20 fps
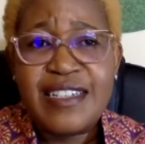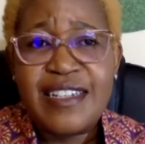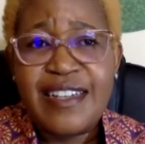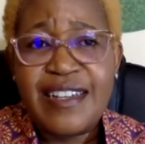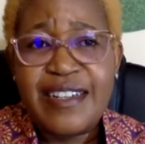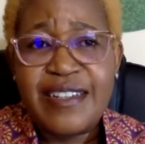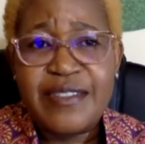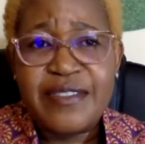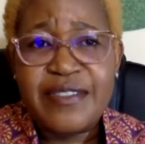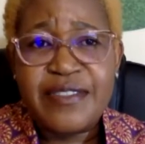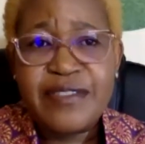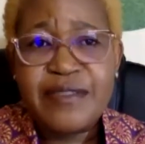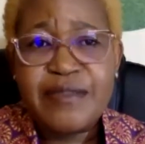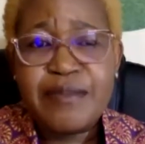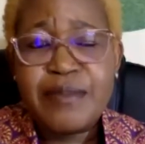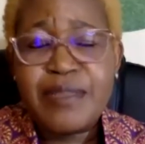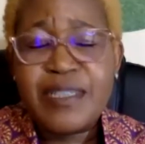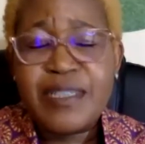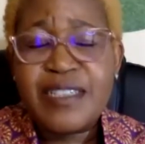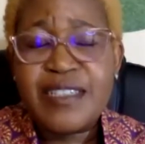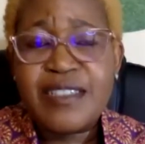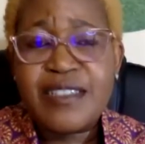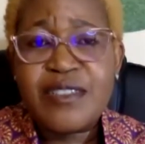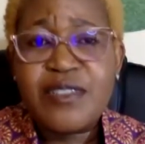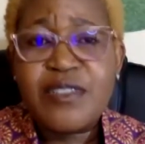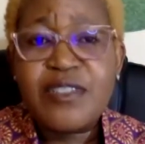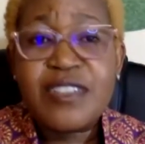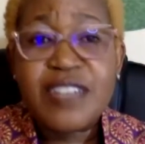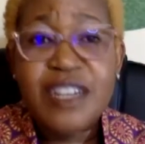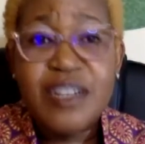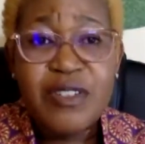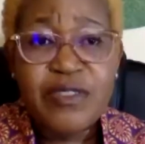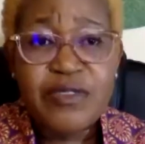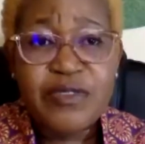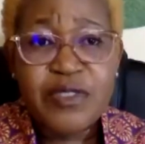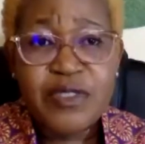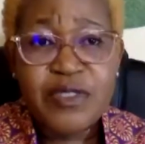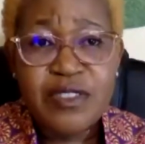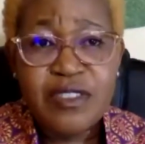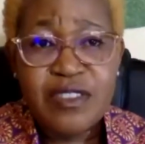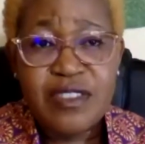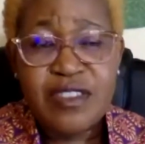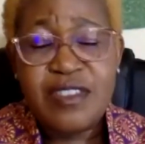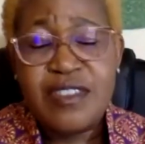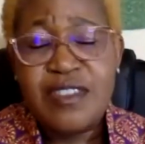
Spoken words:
love, but it's not our fault.